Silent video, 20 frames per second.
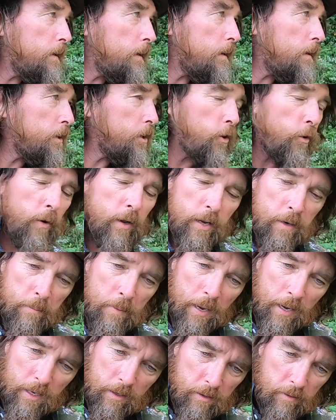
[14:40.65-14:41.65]
Korean
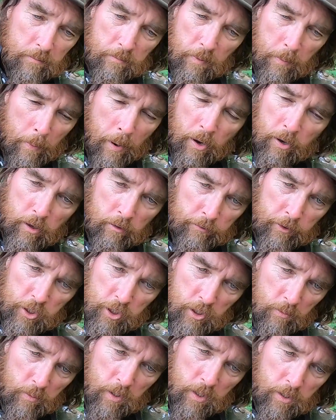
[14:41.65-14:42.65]
make. American
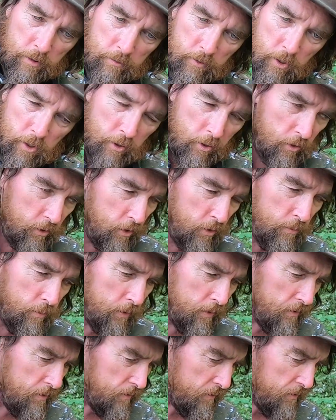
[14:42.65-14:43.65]
fishing wire is very good. This
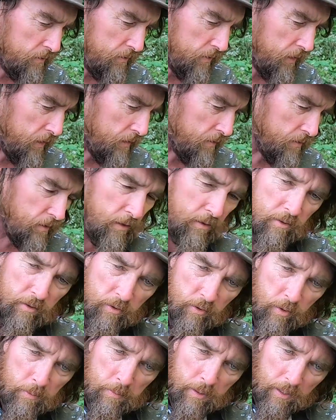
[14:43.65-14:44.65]
one is a
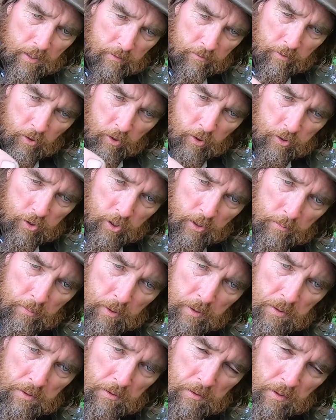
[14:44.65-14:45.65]
Korean make and very cheap
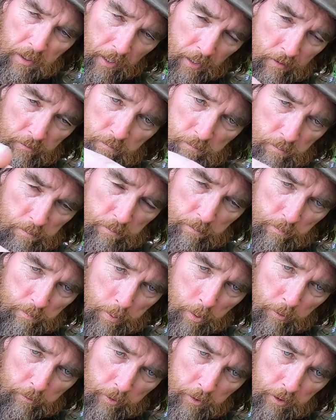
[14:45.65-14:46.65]
and
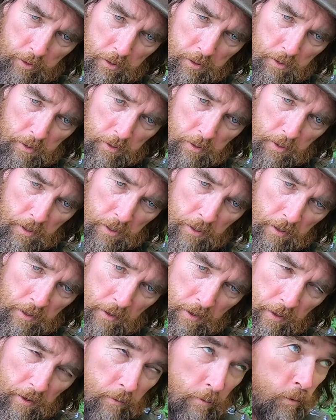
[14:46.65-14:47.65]
perfect.
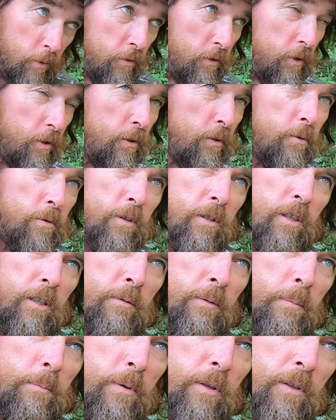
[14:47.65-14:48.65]
What's it called? Can you
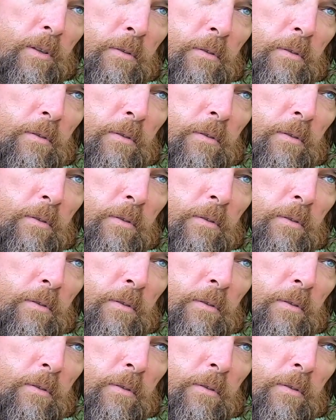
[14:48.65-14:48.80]
remember?